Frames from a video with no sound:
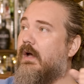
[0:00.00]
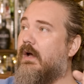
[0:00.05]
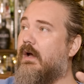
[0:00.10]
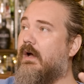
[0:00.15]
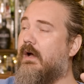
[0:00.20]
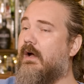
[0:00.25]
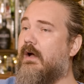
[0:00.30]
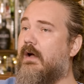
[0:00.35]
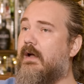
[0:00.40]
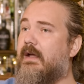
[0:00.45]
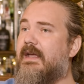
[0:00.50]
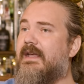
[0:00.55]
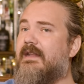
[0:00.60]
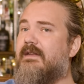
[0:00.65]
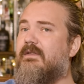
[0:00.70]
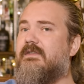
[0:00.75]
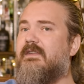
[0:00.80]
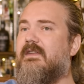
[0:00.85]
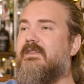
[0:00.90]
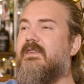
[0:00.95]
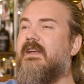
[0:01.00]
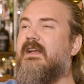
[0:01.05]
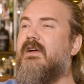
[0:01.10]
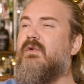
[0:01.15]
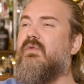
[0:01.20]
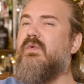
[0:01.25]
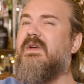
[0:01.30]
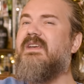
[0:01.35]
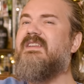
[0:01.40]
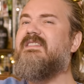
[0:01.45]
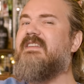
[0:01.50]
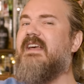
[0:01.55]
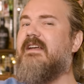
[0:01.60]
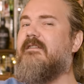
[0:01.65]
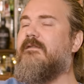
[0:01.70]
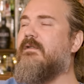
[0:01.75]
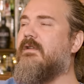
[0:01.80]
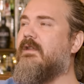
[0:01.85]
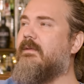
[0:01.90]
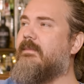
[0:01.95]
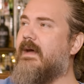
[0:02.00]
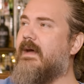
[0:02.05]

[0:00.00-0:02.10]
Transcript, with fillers: It's like a reset for the